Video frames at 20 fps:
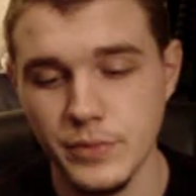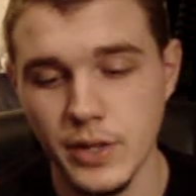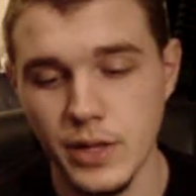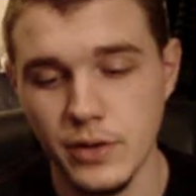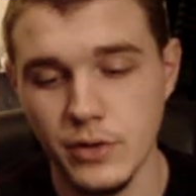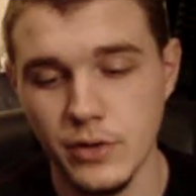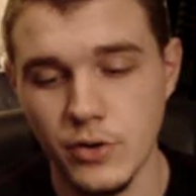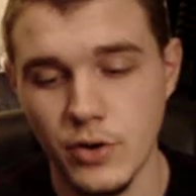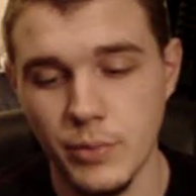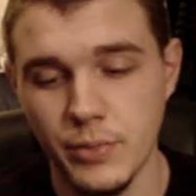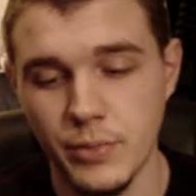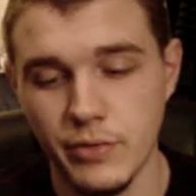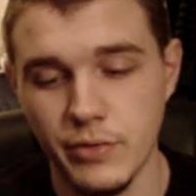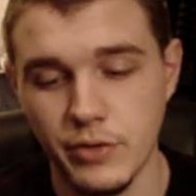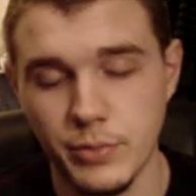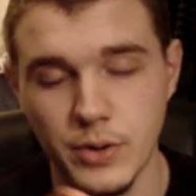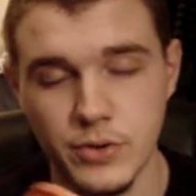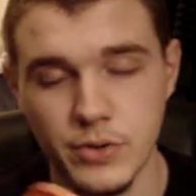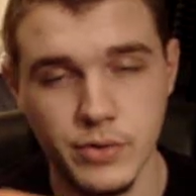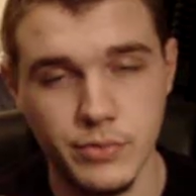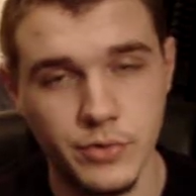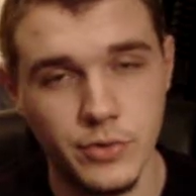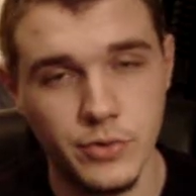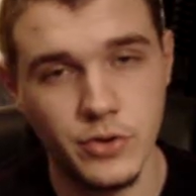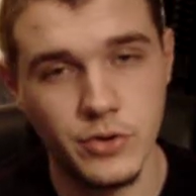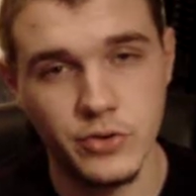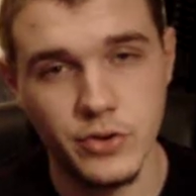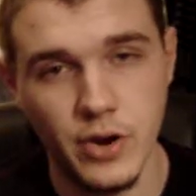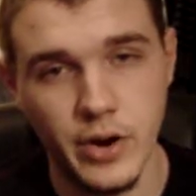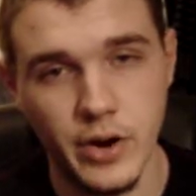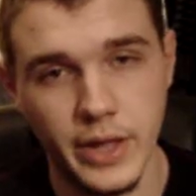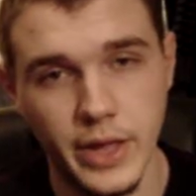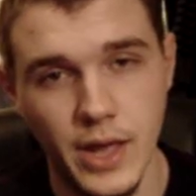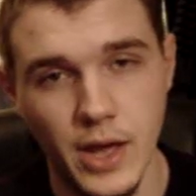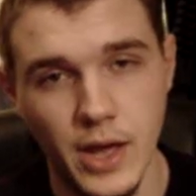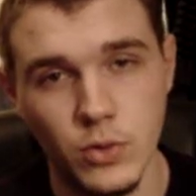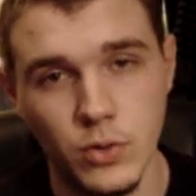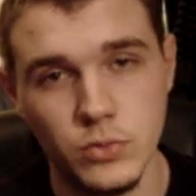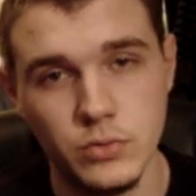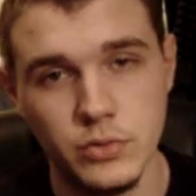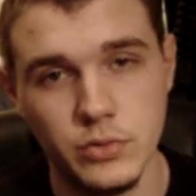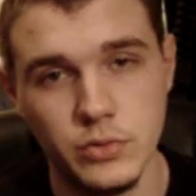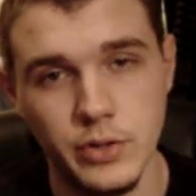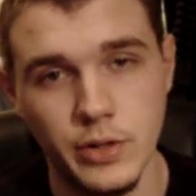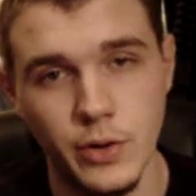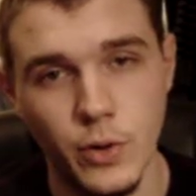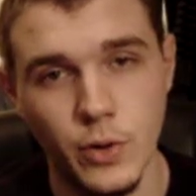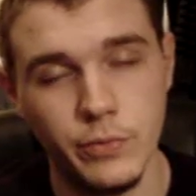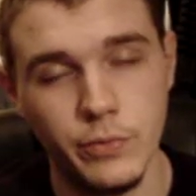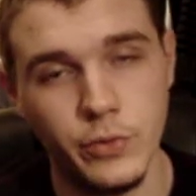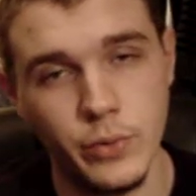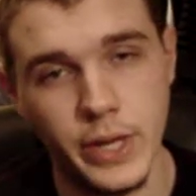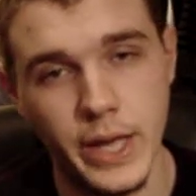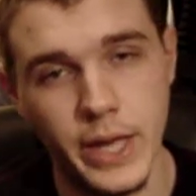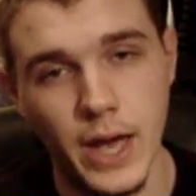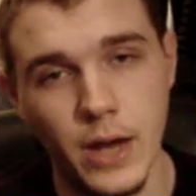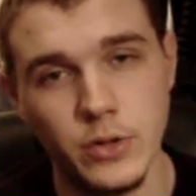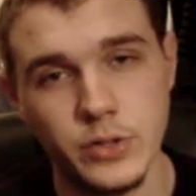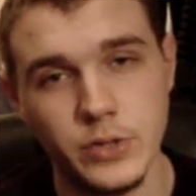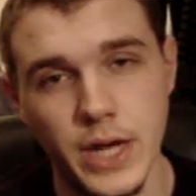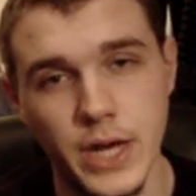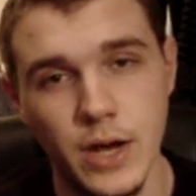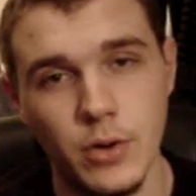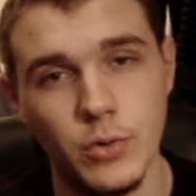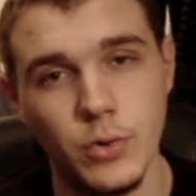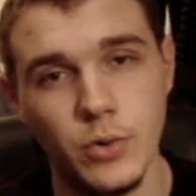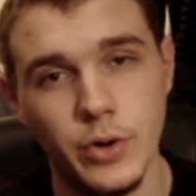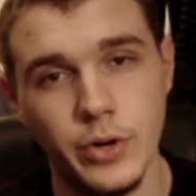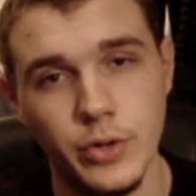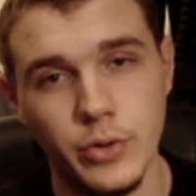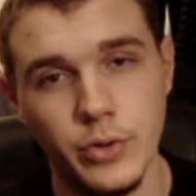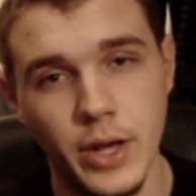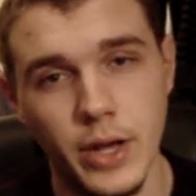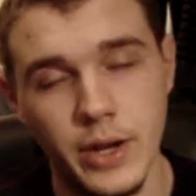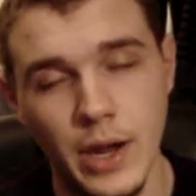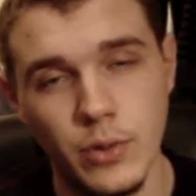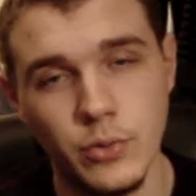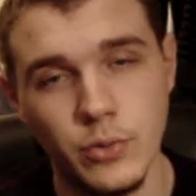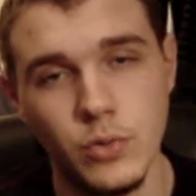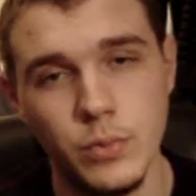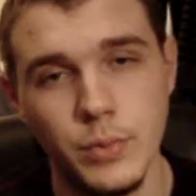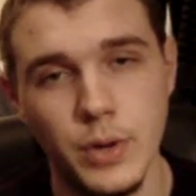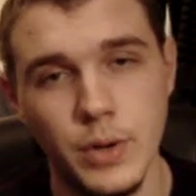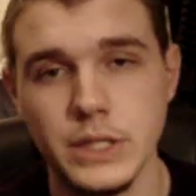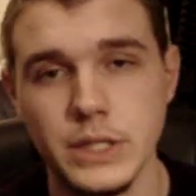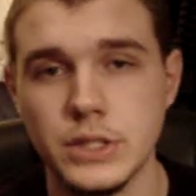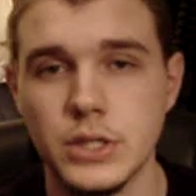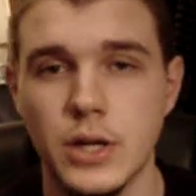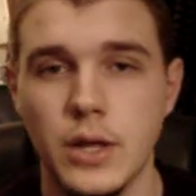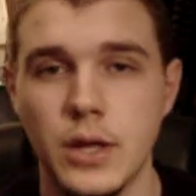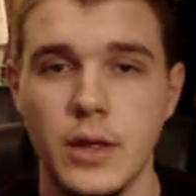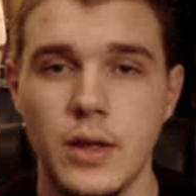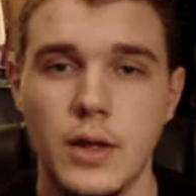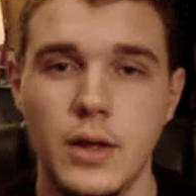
In terms of, especially if you're just starting out, if you gouge out or you cut out too much,